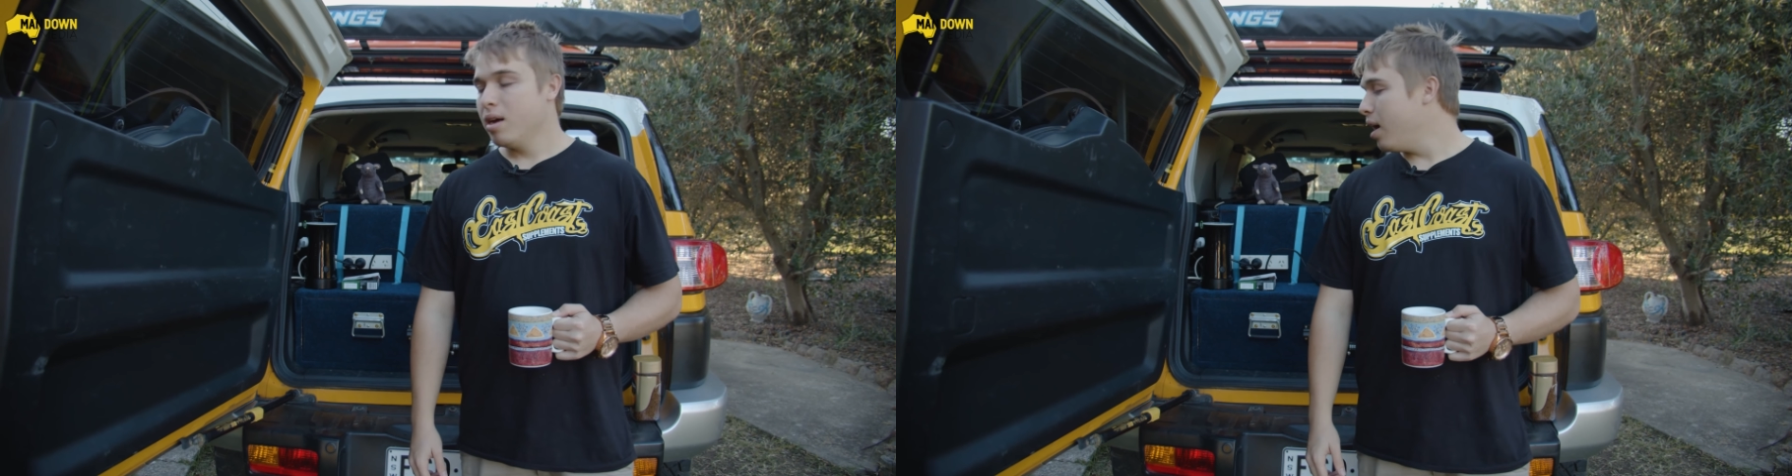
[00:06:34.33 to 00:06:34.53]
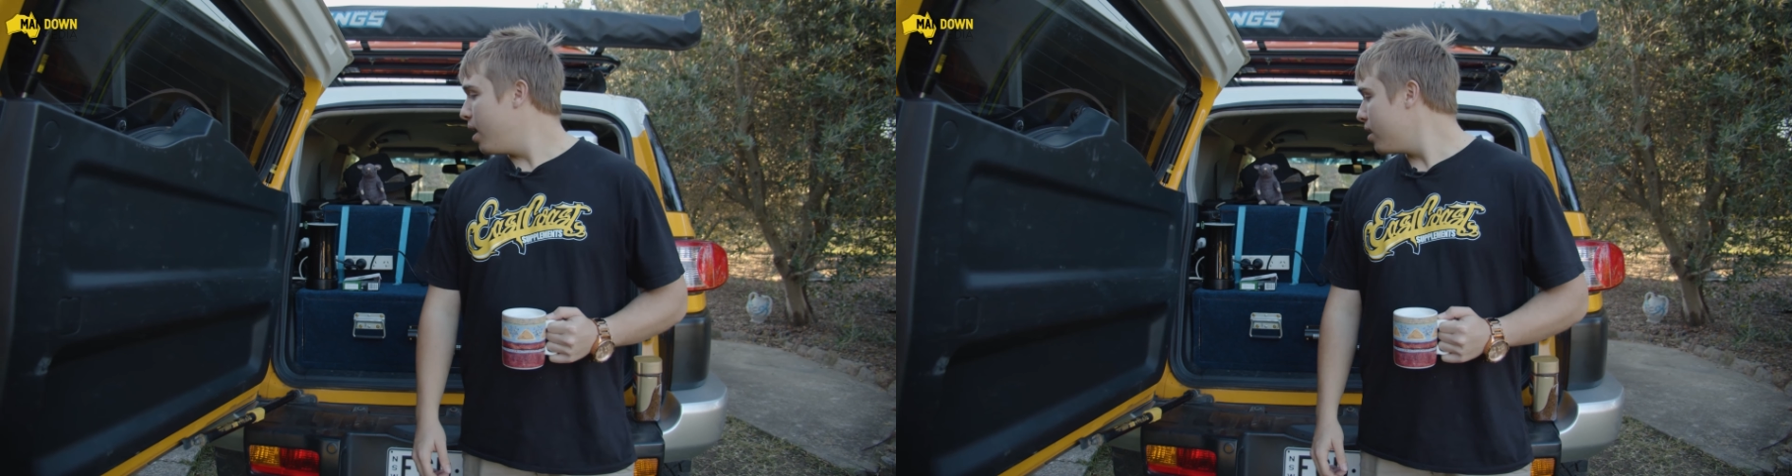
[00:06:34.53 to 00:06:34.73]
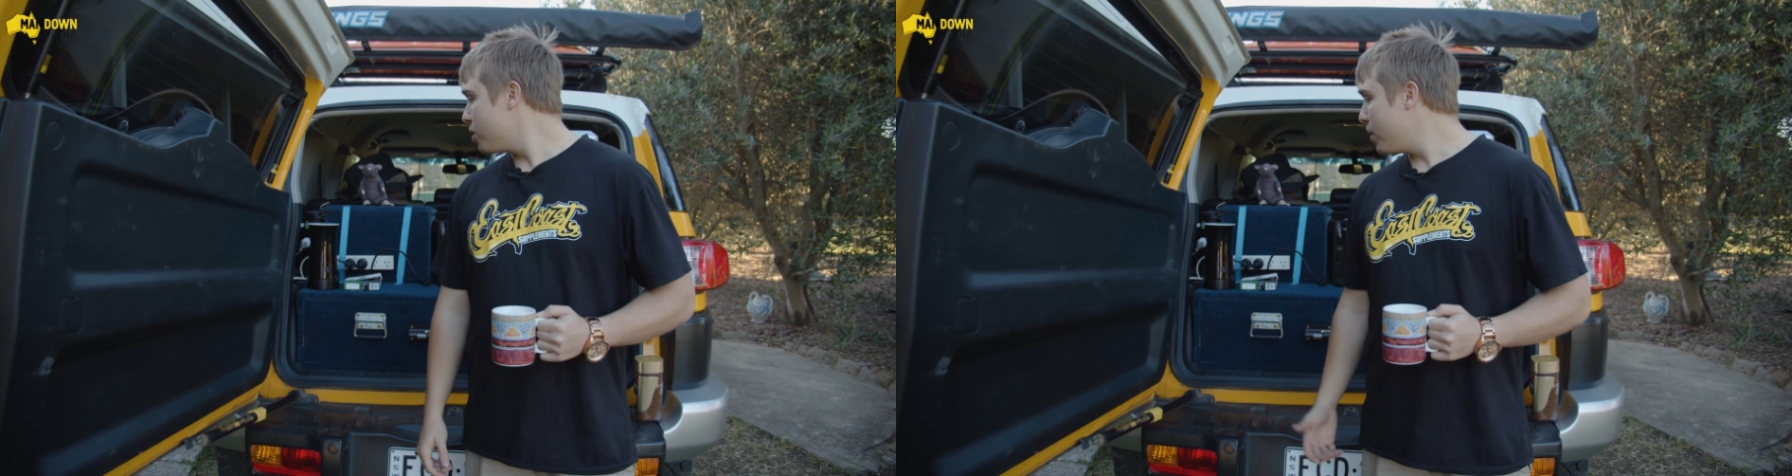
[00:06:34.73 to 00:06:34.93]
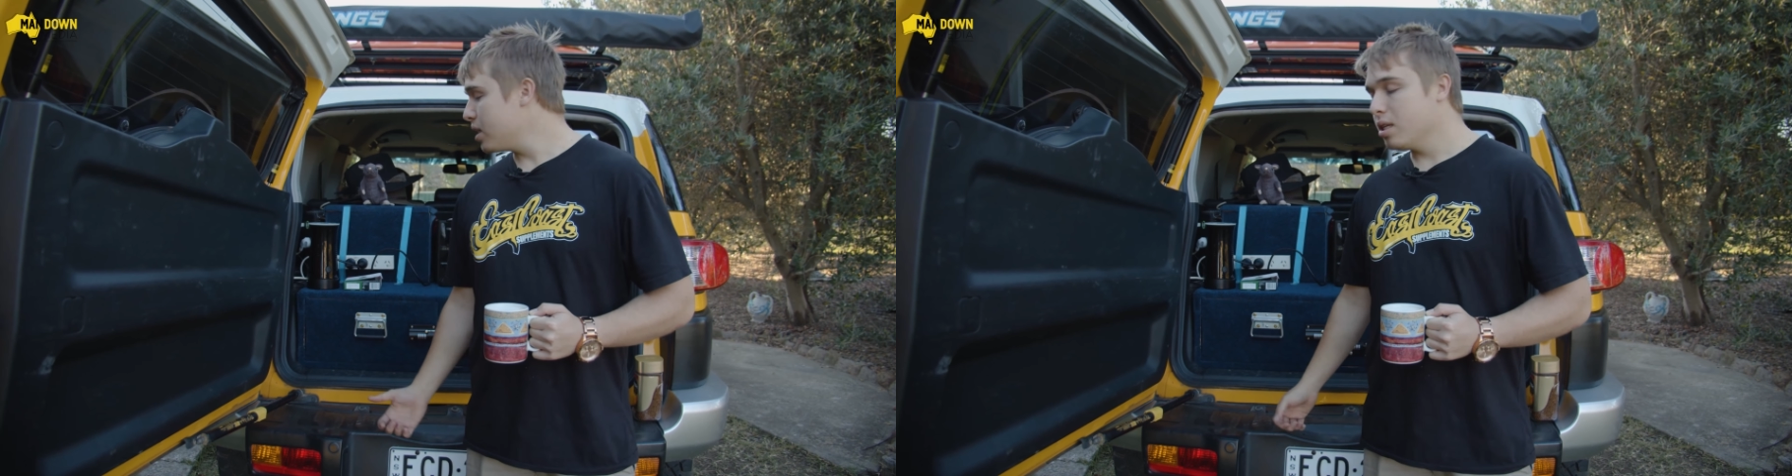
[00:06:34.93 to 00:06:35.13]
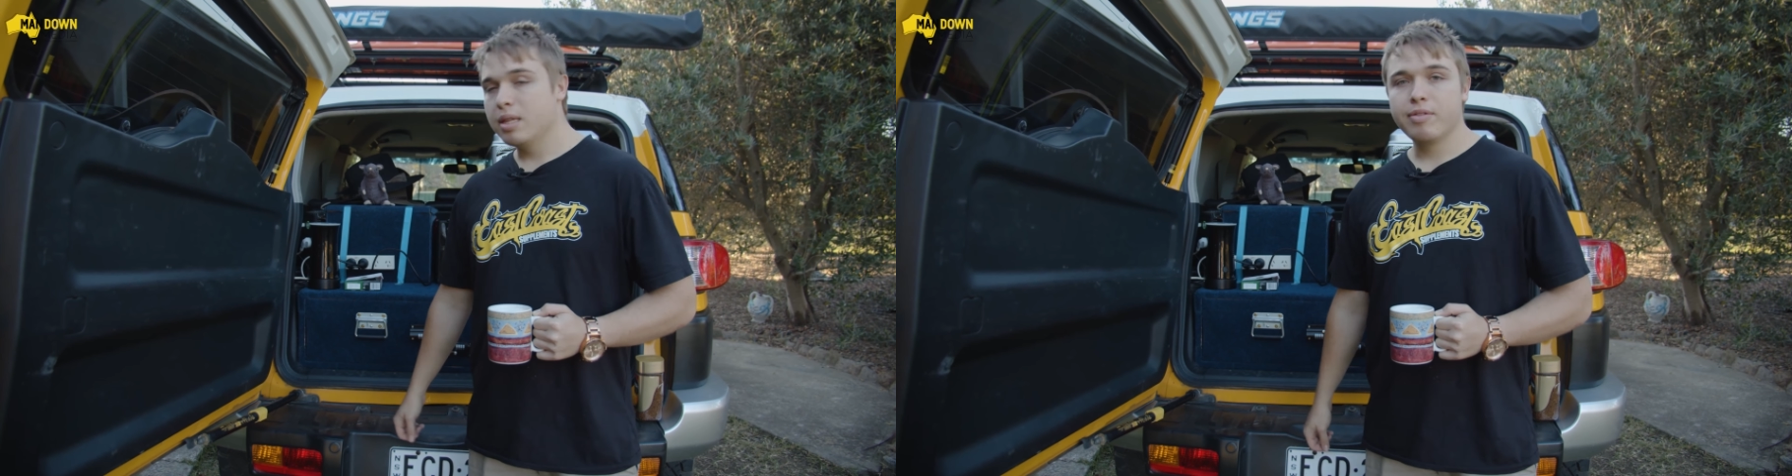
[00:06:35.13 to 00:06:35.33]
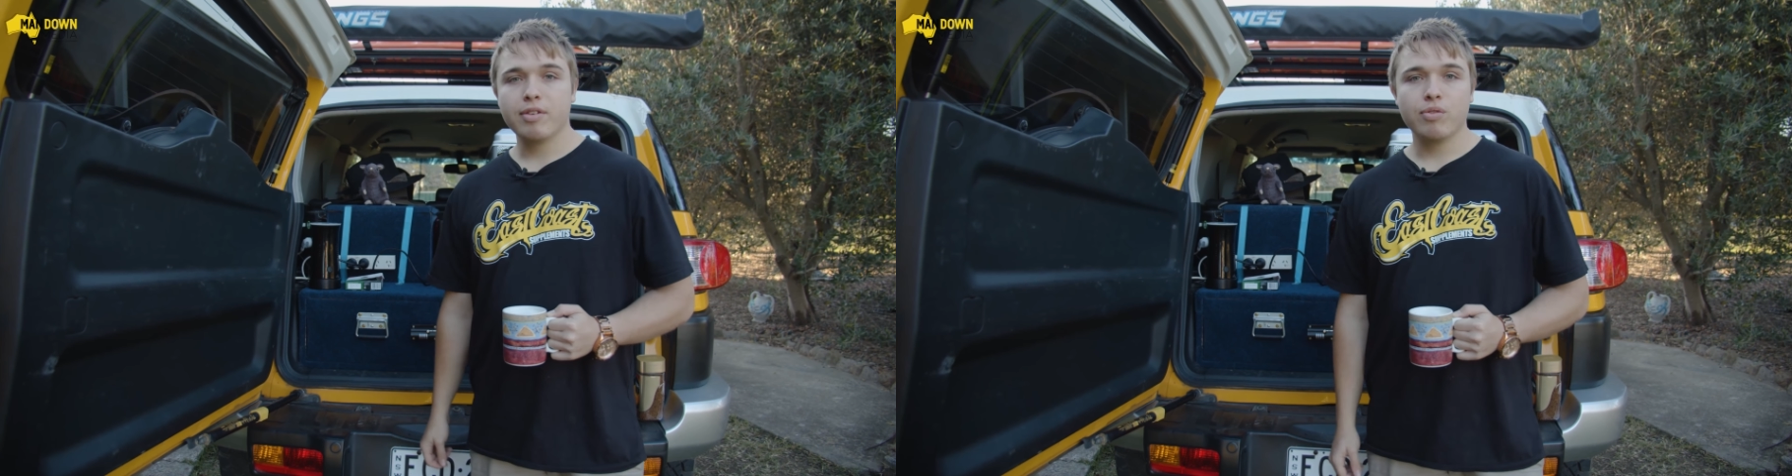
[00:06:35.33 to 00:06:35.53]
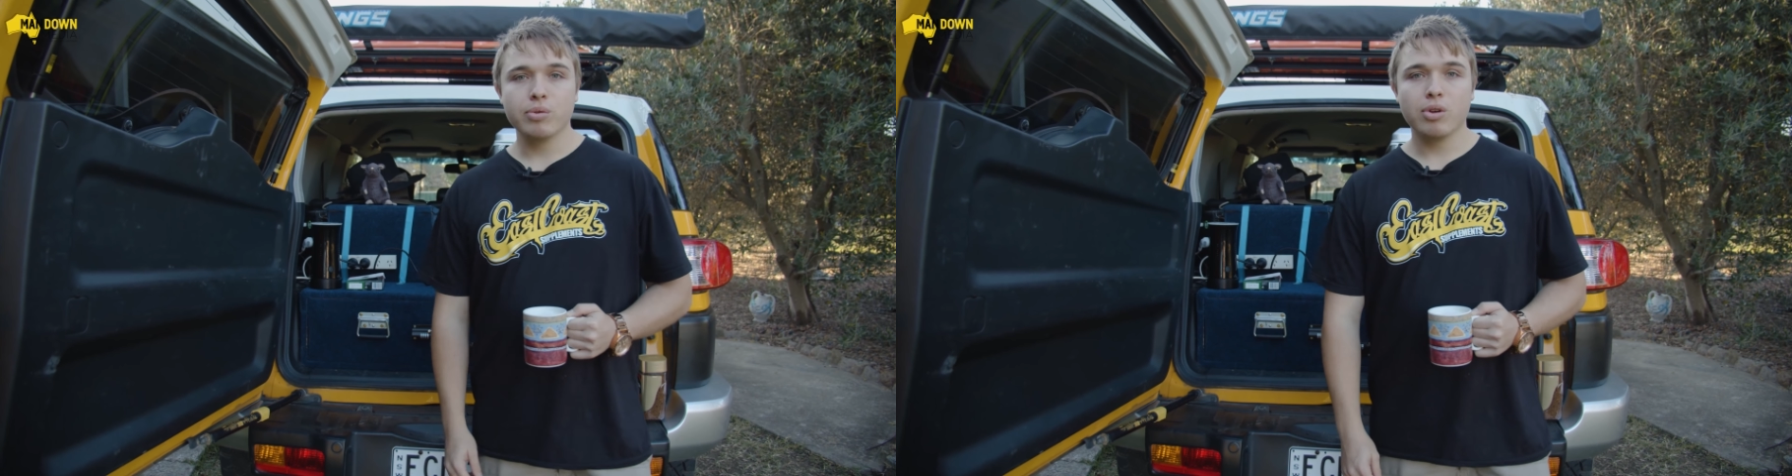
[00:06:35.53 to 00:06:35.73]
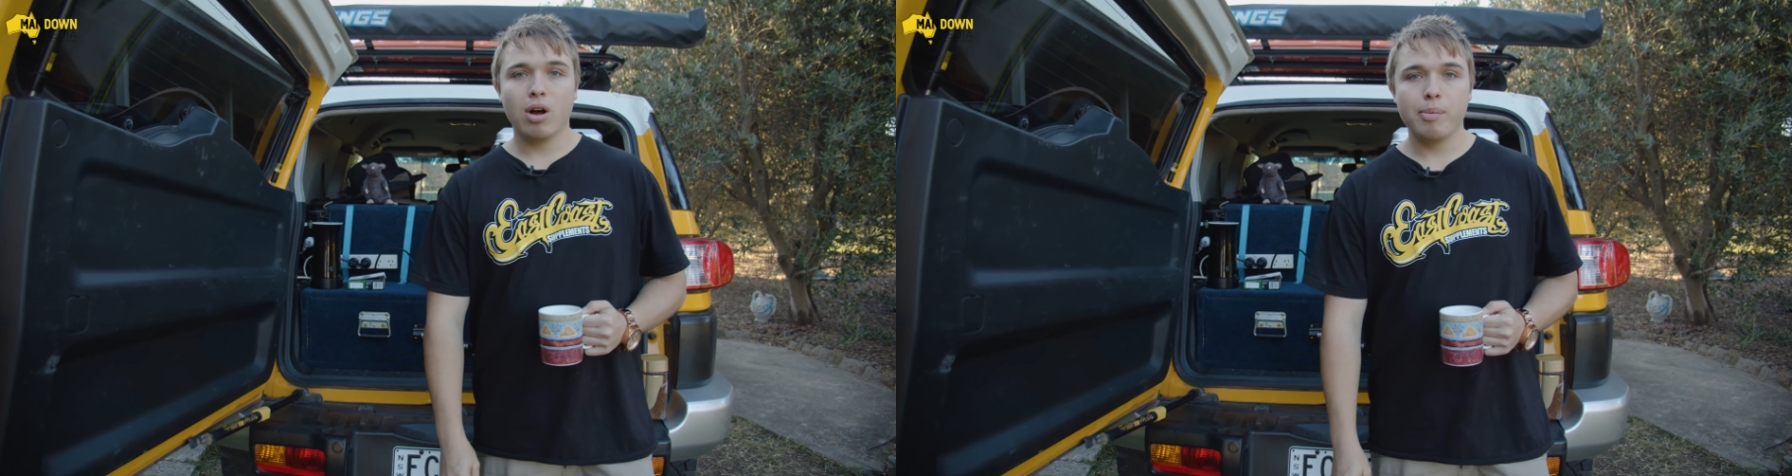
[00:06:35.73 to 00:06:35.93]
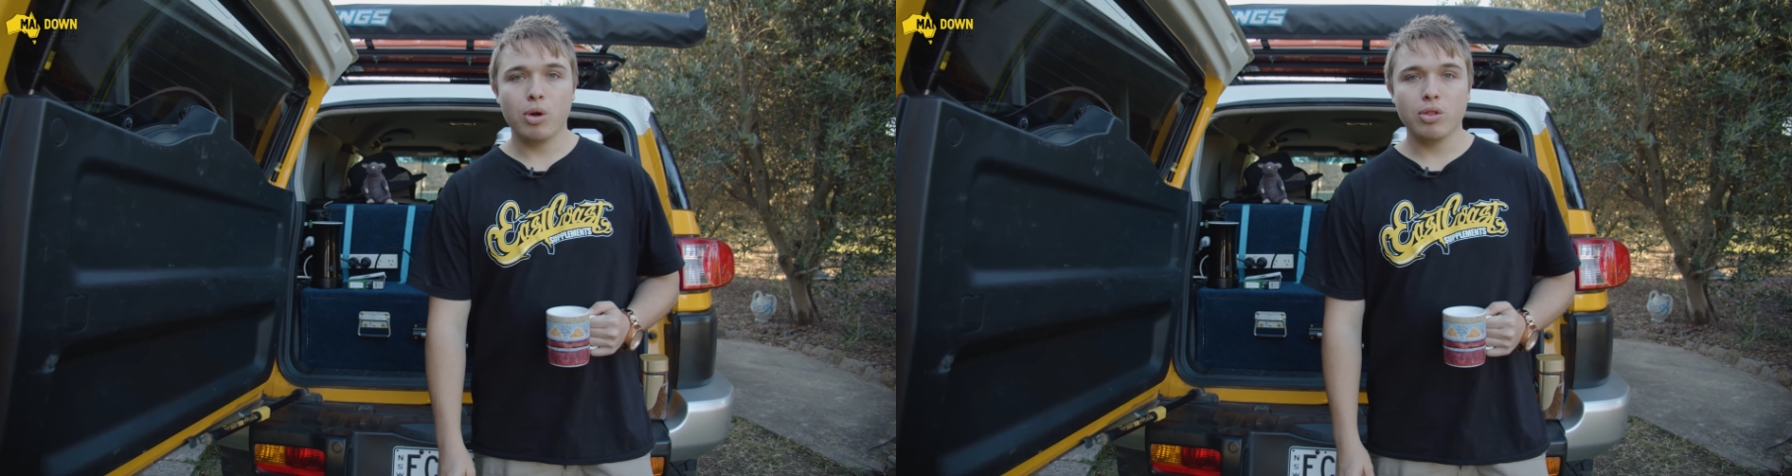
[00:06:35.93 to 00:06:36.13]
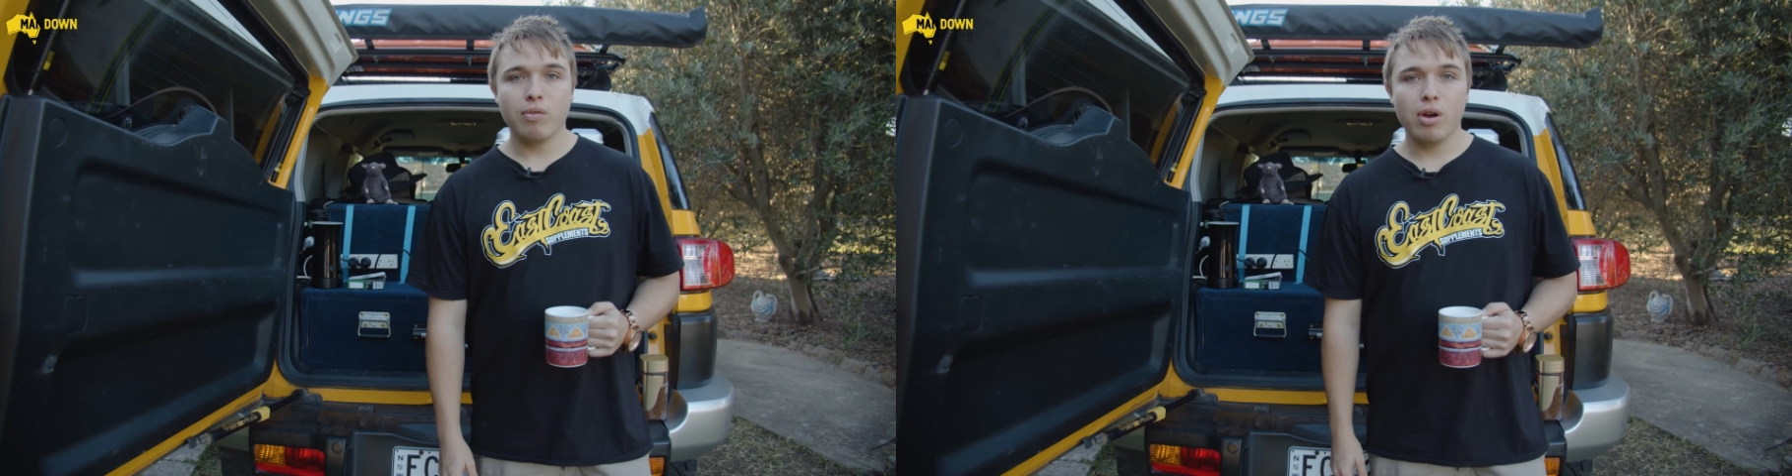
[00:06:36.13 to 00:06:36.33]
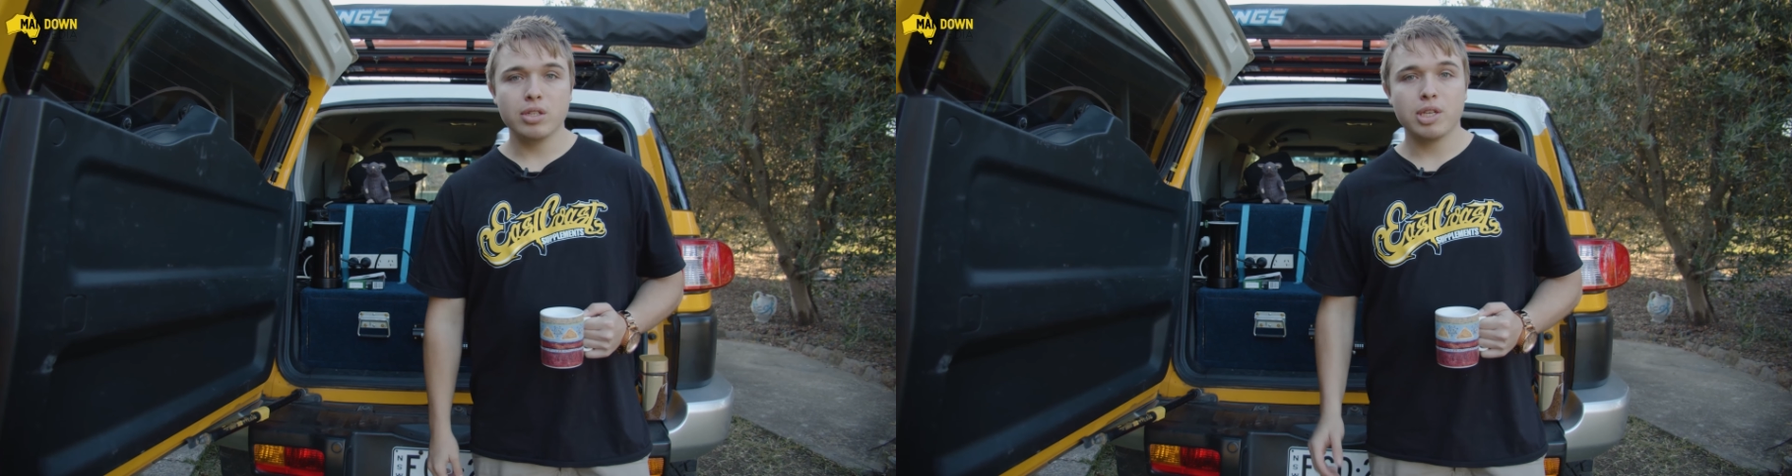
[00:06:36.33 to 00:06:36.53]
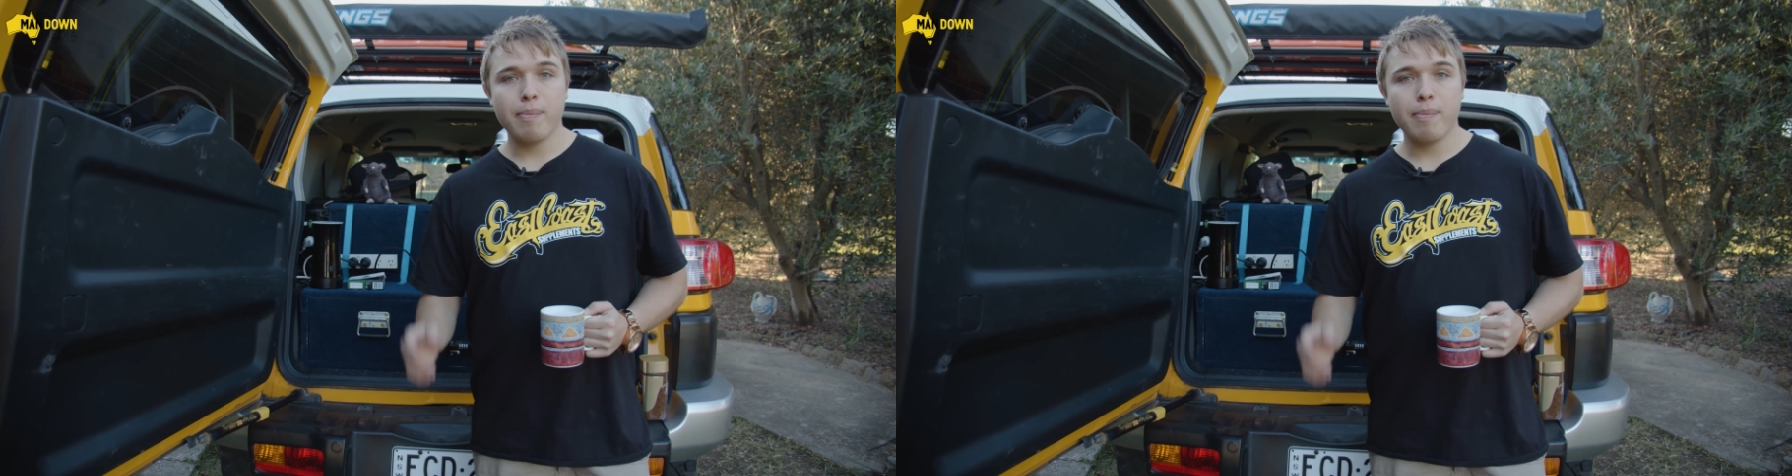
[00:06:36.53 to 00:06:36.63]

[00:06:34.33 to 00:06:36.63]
especially living full-time on the road.